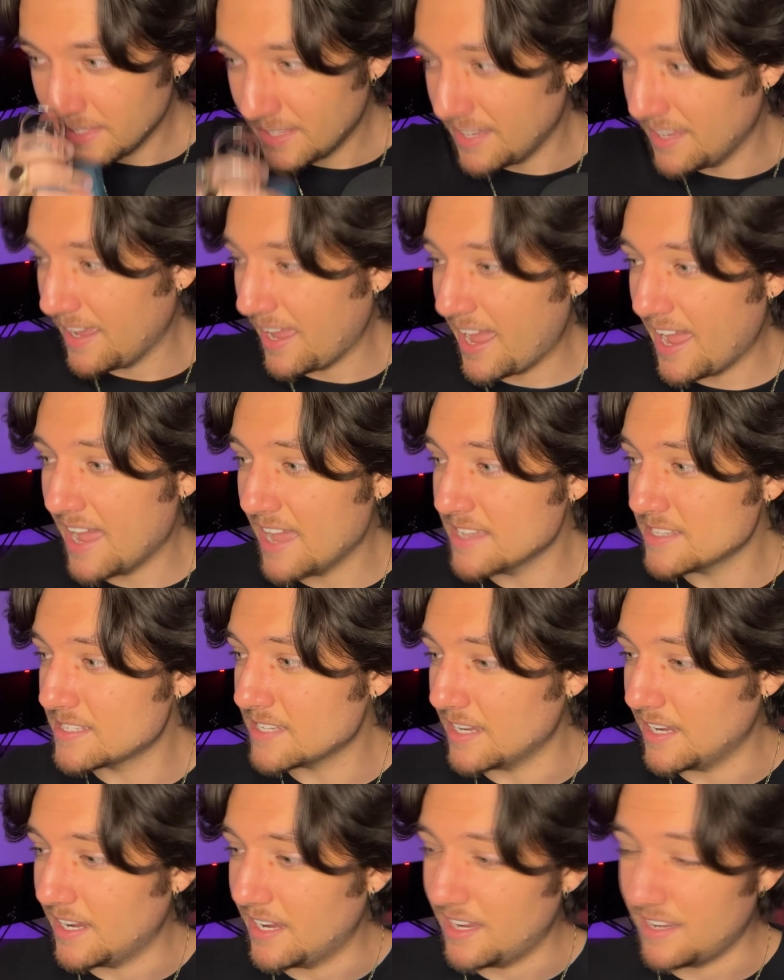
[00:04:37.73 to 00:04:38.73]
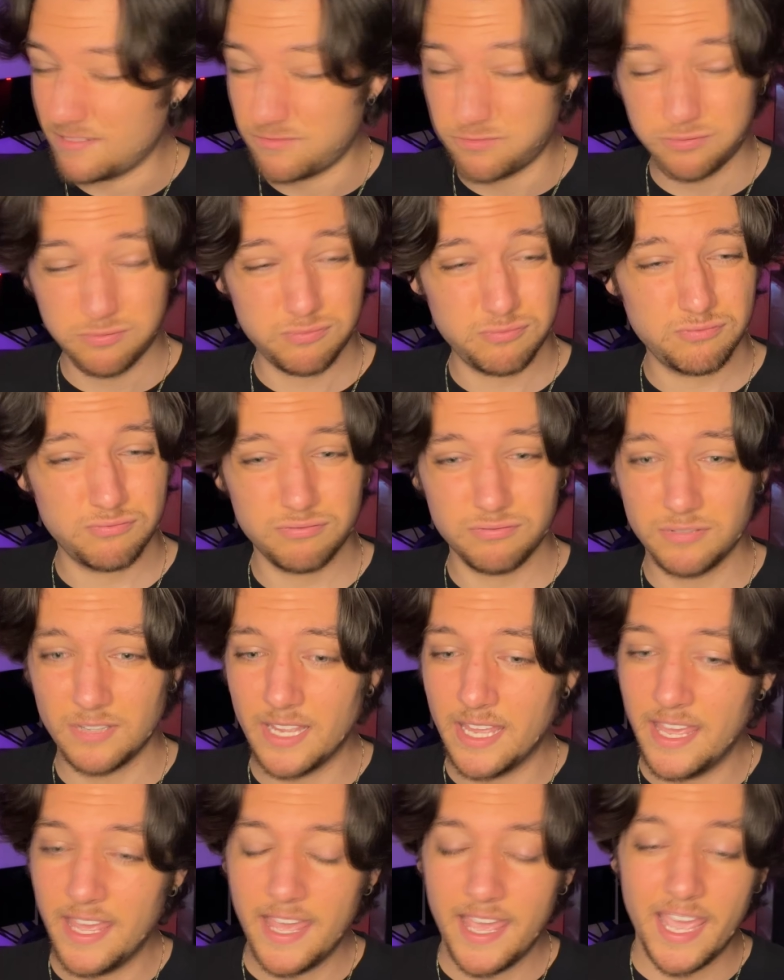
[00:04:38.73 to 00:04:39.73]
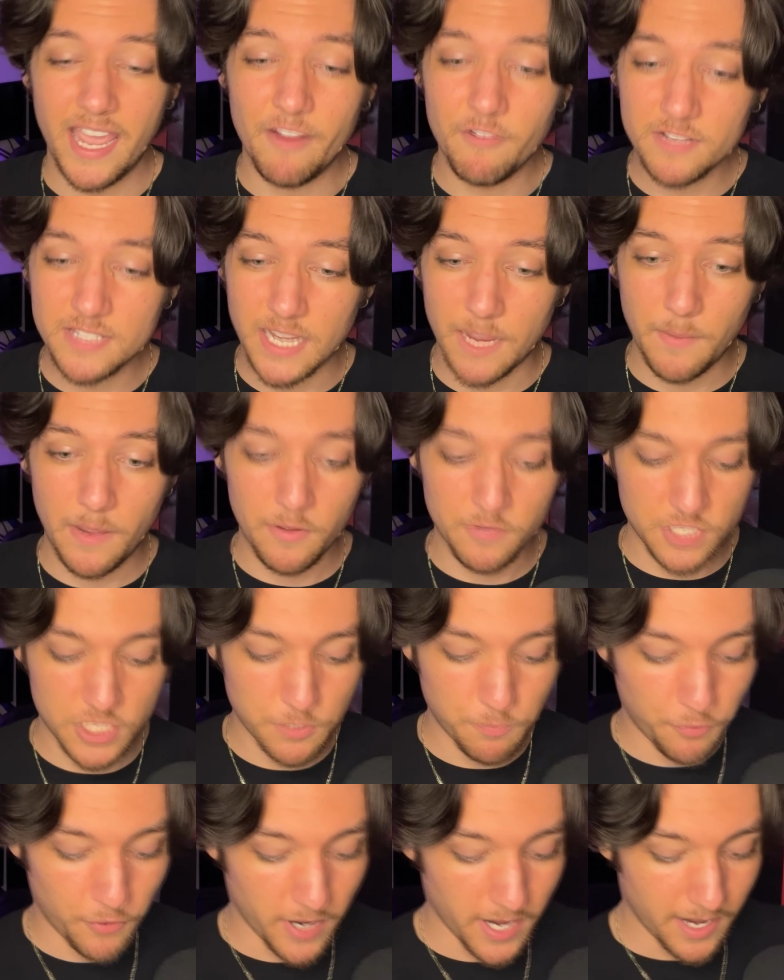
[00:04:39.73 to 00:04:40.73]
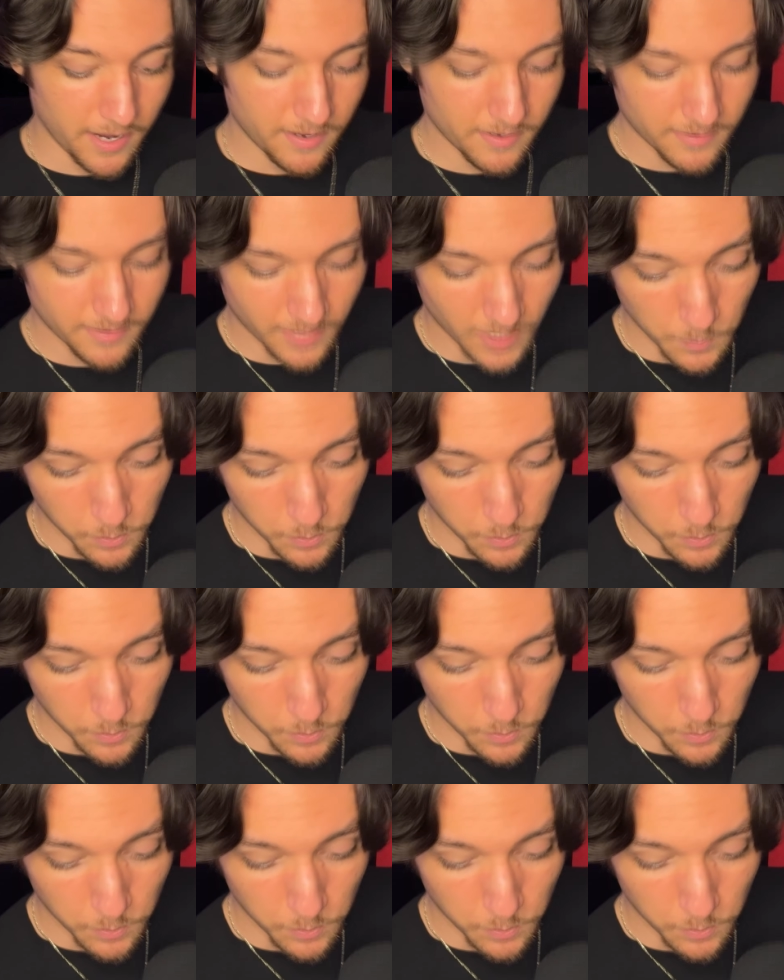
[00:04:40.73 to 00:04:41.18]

It has, every time I would spray a